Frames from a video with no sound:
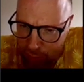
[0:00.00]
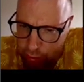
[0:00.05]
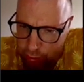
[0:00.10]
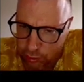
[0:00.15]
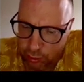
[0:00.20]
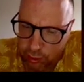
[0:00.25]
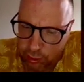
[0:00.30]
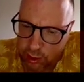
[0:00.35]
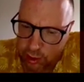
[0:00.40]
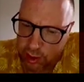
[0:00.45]

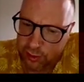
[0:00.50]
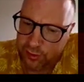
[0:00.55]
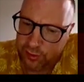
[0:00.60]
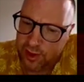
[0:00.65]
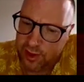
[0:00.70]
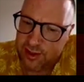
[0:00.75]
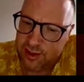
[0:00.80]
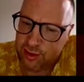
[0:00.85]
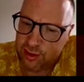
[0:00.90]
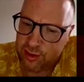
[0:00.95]
also all
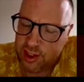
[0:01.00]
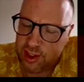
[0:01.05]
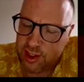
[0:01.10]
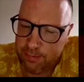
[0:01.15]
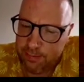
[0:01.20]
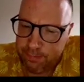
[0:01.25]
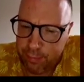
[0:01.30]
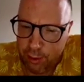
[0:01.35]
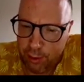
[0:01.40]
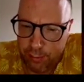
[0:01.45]
kinds of issues
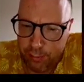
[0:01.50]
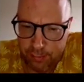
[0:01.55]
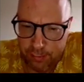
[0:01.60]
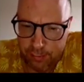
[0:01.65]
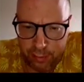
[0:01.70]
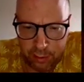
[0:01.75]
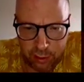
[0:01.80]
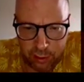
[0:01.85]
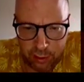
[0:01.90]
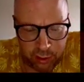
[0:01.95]
can pop
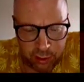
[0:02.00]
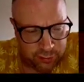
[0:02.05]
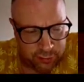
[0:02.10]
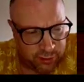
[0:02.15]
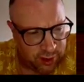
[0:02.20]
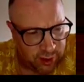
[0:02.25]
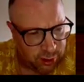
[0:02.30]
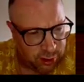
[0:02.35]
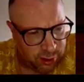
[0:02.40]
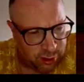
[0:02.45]
up
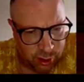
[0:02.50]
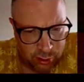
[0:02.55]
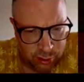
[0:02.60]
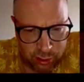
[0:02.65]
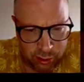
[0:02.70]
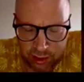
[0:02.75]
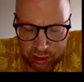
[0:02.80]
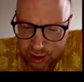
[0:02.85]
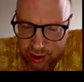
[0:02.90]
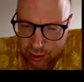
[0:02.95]
out of these
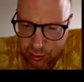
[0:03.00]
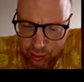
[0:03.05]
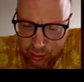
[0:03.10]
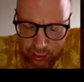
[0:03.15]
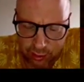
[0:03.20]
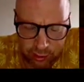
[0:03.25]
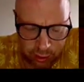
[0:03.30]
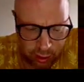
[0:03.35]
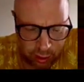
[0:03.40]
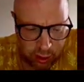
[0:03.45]
audit
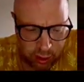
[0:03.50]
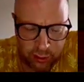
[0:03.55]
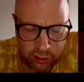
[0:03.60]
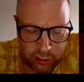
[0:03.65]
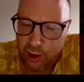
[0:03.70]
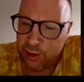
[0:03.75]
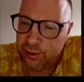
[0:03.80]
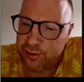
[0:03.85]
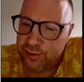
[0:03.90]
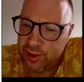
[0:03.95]
issues,
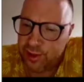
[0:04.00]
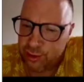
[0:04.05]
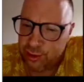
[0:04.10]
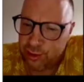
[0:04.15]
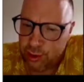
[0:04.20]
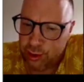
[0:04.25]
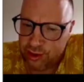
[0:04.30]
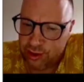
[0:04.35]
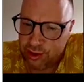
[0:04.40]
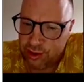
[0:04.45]
out of
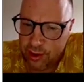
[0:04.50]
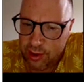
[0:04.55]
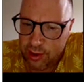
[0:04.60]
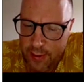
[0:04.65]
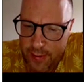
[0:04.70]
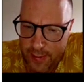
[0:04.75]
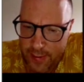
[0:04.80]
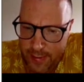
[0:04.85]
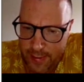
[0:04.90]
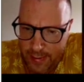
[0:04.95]
these audits.
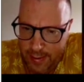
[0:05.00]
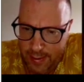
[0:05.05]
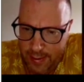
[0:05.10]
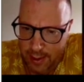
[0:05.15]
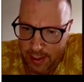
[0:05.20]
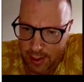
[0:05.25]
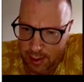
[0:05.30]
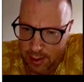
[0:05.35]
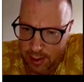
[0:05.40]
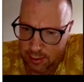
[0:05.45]

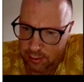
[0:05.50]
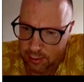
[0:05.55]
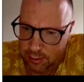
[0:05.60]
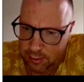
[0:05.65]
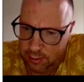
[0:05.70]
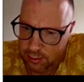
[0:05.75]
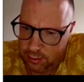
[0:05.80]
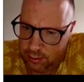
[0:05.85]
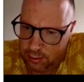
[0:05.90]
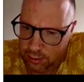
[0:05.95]

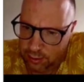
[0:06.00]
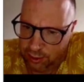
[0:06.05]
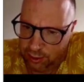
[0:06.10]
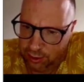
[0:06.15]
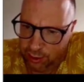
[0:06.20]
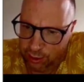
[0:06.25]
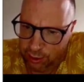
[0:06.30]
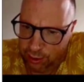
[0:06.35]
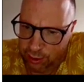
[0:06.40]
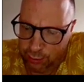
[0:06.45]
And the
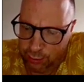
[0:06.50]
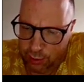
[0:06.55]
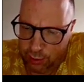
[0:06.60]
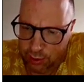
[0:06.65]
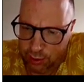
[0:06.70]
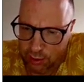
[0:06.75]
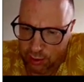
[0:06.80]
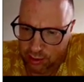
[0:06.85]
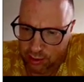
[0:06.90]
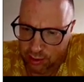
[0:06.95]
third
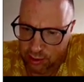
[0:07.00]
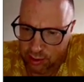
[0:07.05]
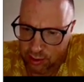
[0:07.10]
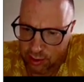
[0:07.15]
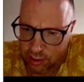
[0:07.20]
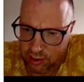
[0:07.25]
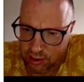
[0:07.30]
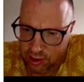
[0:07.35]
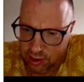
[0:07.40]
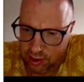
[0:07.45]
one
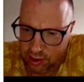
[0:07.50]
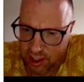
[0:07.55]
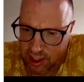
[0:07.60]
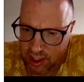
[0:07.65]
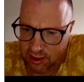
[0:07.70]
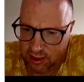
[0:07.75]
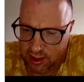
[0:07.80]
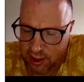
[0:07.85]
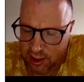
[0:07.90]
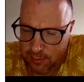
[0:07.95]
is
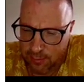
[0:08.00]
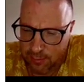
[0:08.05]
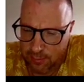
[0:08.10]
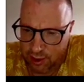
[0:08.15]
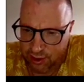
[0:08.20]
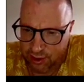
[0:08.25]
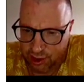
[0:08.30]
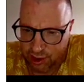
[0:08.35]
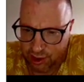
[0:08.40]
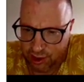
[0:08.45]
red
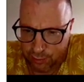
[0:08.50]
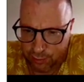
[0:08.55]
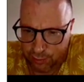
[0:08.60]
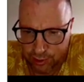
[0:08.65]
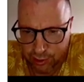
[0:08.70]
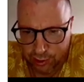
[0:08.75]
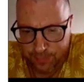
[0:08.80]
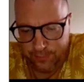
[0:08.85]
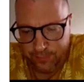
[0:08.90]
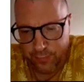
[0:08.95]
team
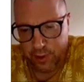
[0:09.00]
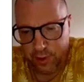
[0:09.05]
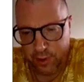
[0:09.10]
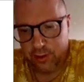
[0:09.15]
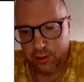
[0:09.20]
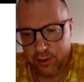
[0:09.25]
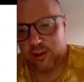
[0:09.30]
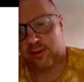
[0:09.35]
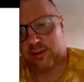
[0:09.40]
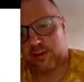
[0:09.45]
assessments,
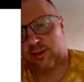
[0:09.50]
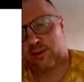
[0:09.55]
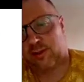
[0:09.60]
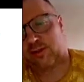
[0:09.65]
and